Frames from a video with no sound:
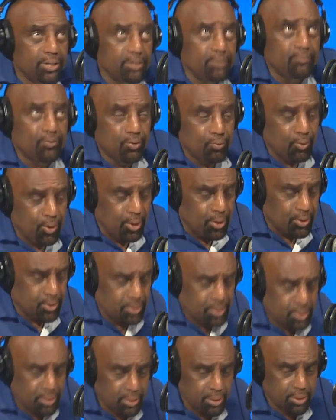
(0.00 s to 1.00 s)
evil
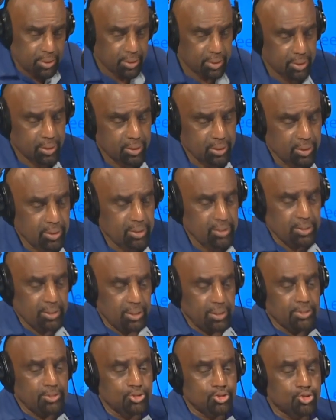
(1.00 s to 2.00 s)
works
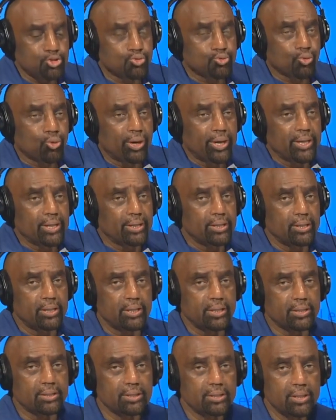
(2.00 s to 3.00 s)
destroy
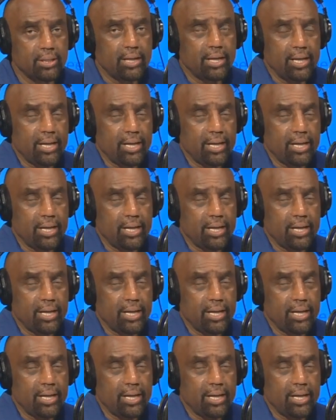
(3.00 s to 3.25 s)
good.